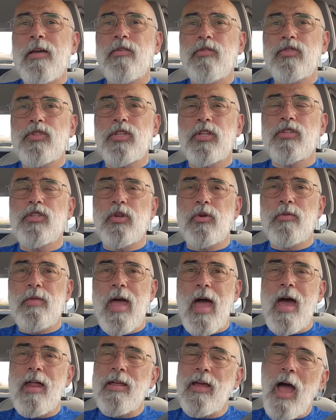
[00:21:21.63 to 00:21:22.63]
I used to do
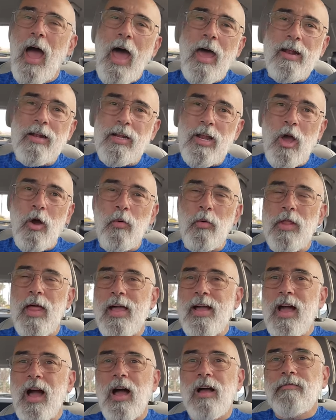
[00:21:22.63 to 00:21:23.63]
that, I don't know,
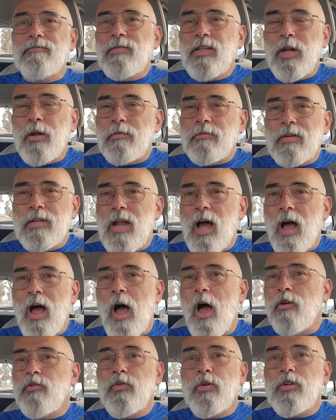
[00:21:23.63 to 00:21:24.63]
like,
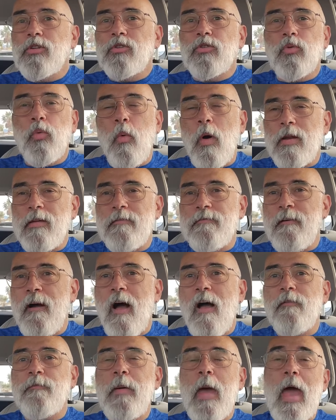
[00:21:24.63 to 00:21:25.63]

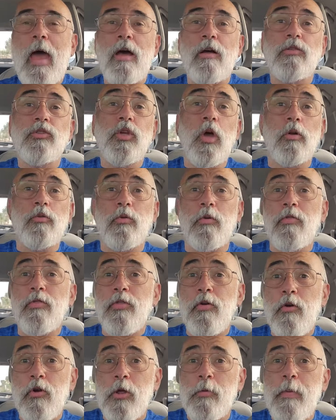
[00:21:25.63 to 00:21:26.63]
125 pounds,
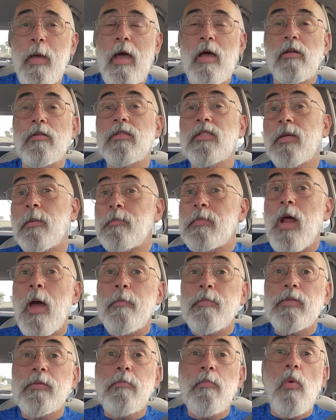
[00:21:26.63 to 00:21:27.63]
130 pounds,
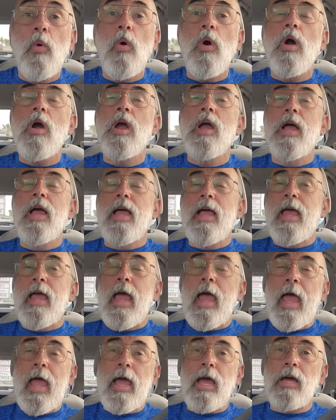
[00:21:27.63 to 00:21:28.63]
sometimes more,
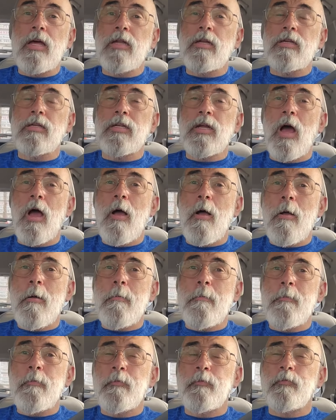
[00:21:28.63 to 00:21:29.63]
and
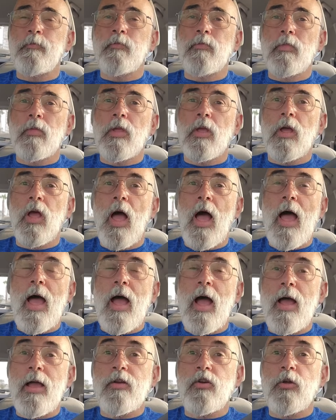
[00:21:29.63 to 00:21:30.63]

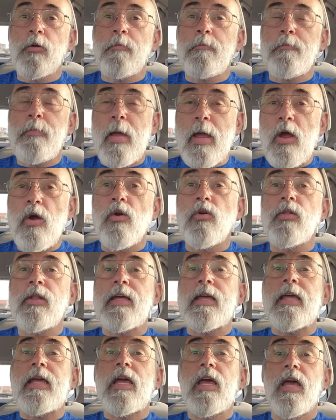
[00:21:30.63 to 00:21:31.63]
I could
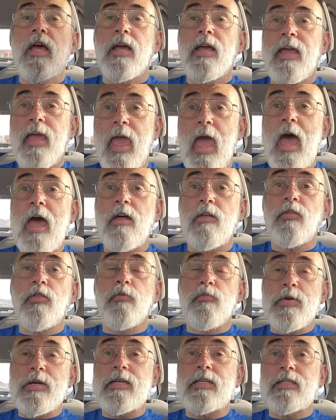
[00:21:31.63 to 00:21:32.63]
barely get
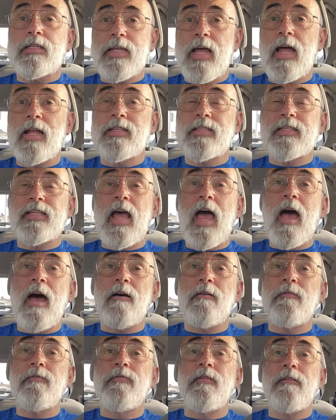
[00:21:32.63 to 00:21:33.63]
3 sets
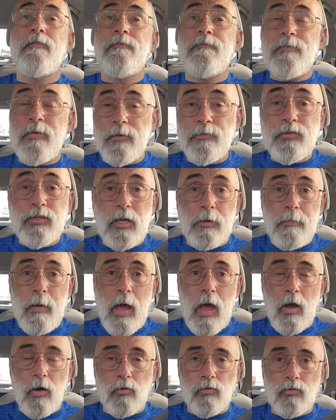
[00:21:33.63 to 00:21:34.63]
of 50
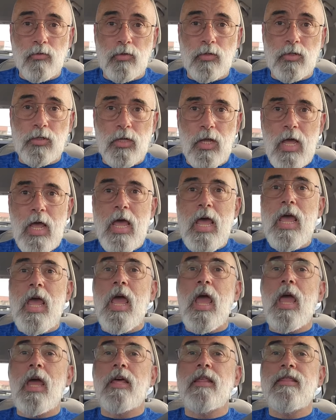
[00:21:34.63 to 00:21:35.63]
pounds,
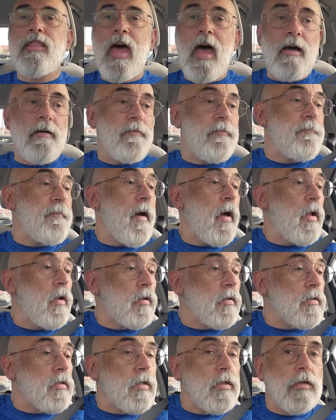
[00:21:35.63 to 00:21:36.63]
and that
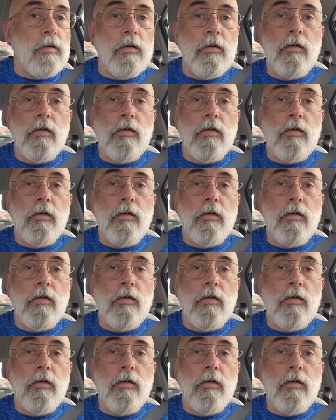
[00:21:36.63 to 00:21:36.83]
felt